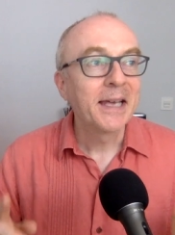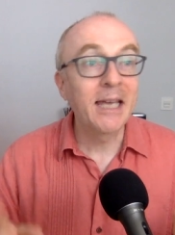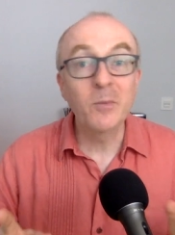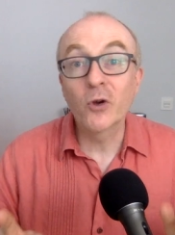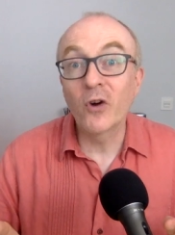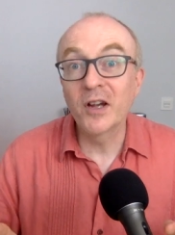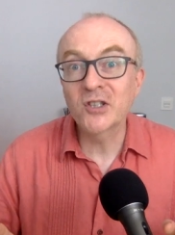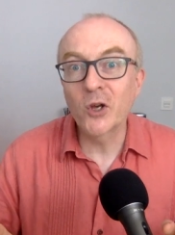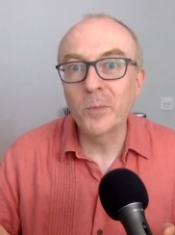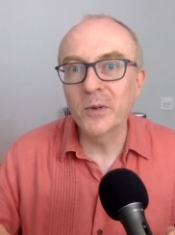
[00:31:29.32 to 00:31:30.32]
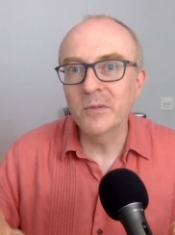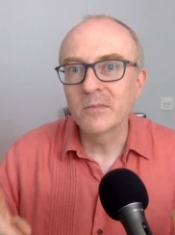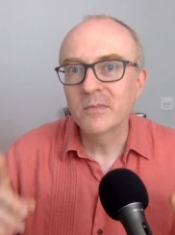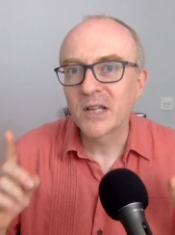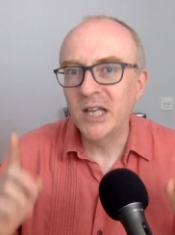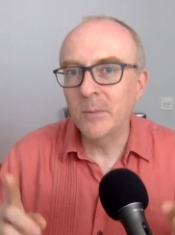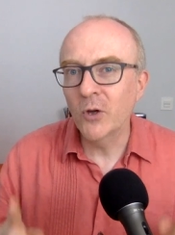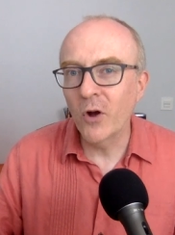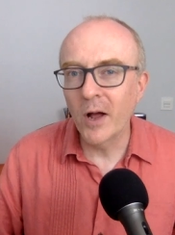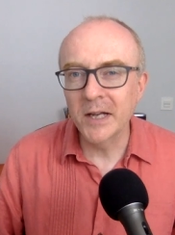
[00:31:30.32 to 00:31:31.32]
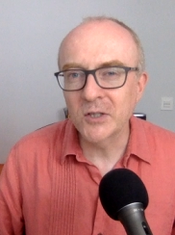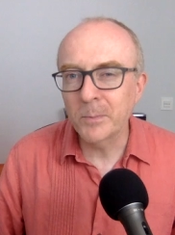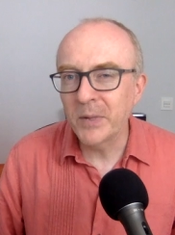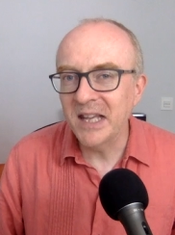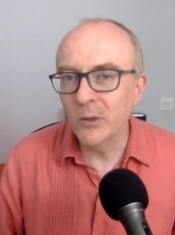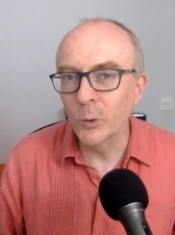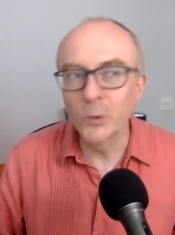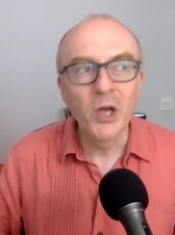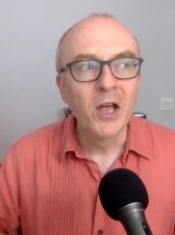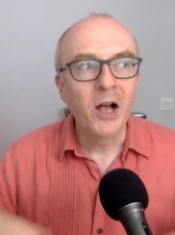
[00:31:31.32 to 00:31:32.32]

Keep your eyes open. Keep your eyes peeled.